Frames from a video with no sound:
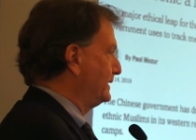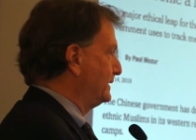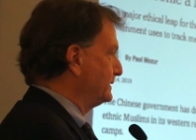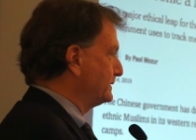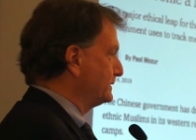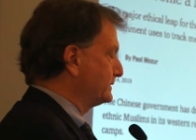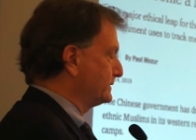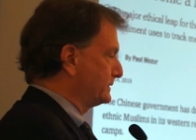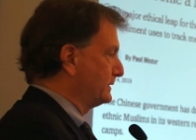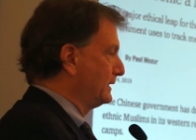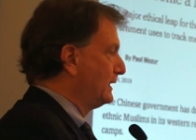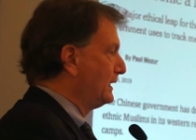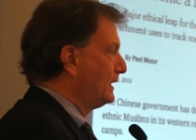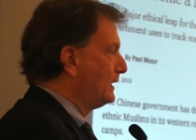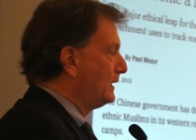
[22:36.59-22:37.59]
I mean, this
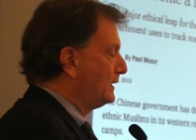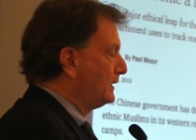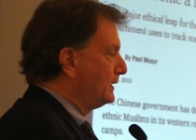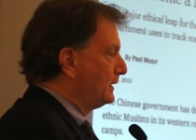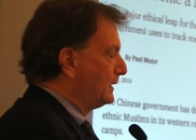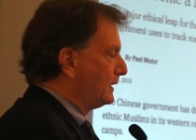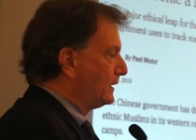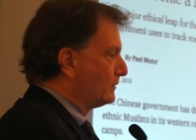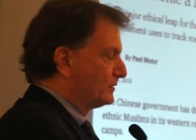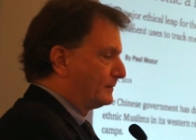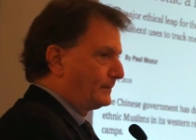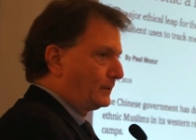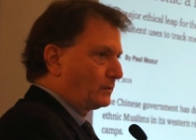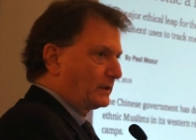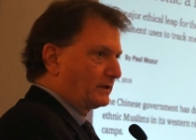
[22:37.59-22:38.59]
is
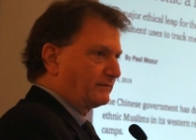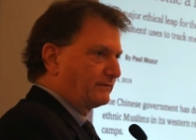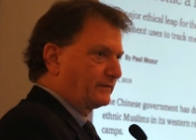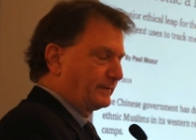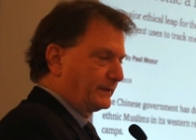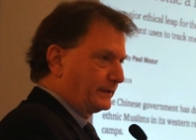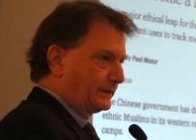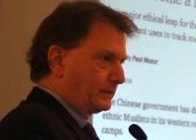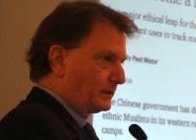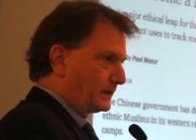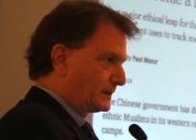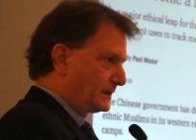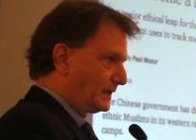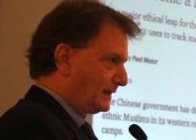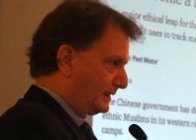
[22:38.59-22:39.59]
a report from the New
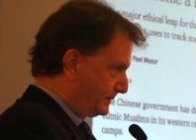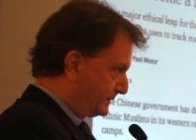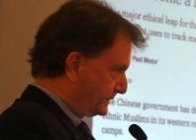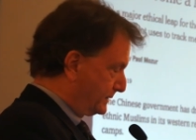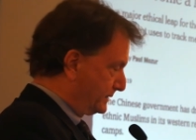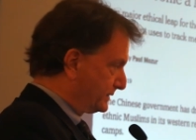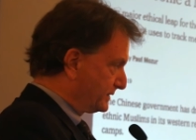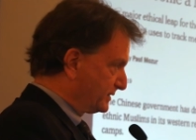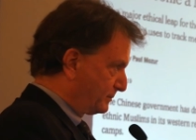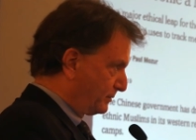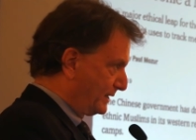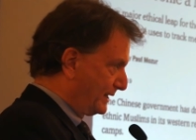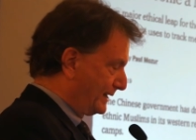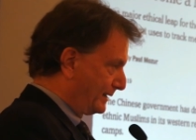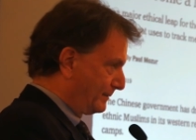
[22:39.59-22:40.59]
York Times this
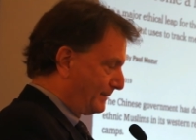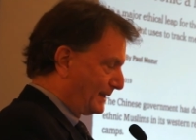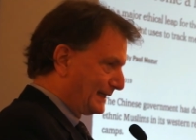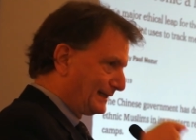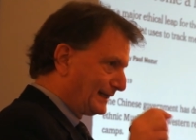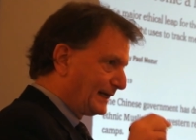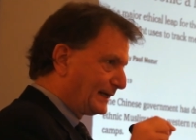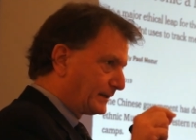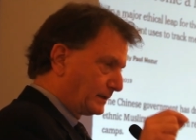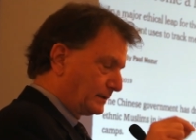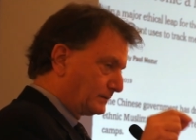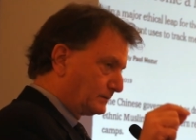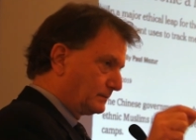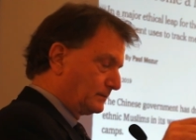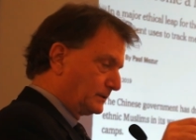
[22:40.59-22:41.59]
spring. My
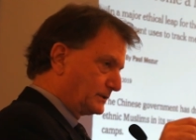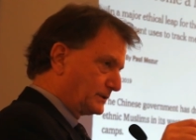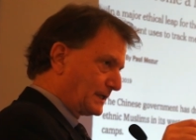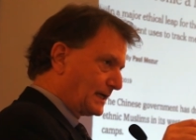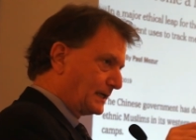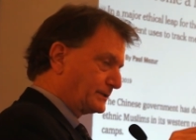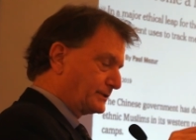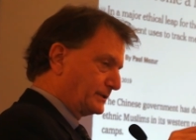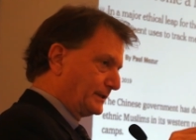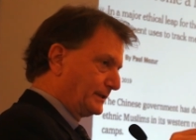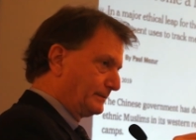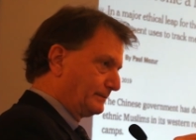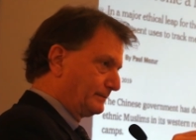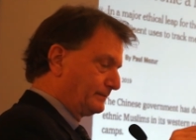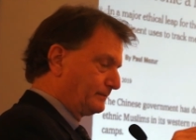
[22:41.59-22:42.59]
letter, which
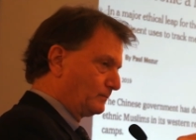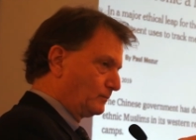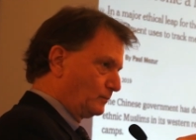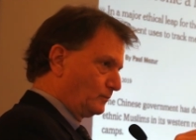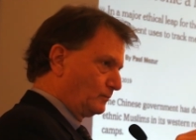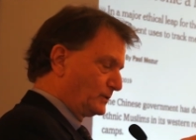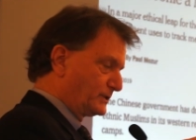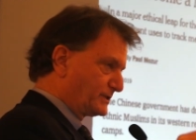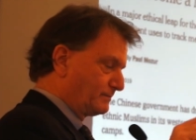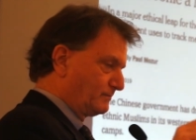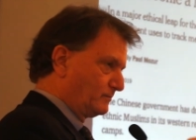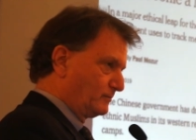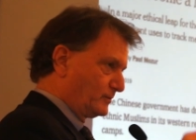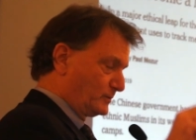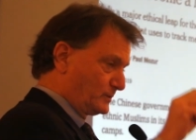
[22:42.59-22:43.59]
actually
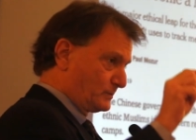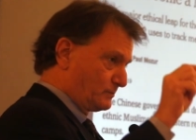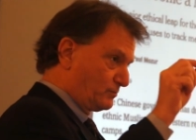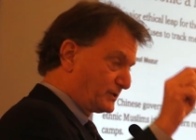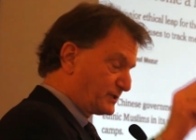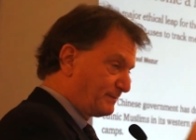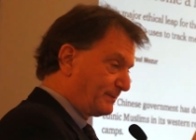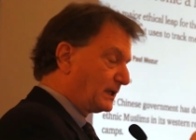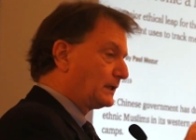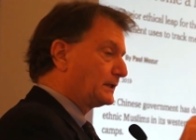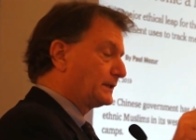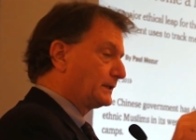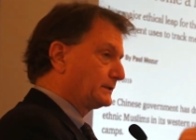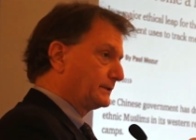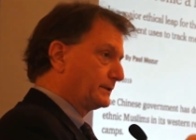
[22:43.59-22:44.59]
was, was
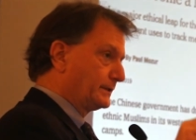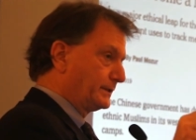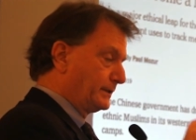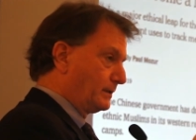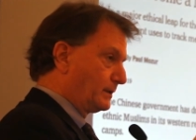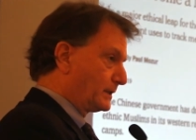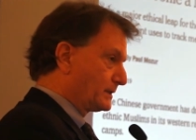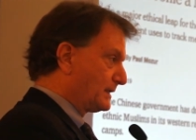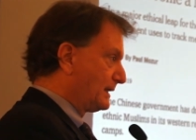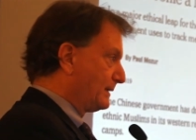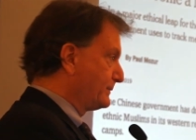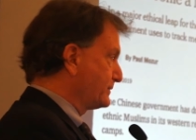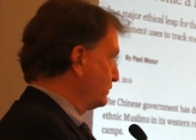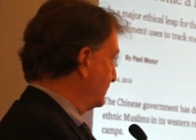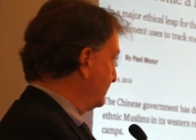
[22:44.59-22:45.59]
responding to the New York
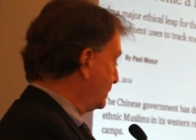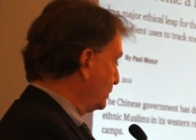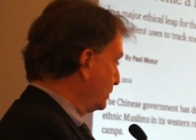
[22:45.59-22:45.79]
Times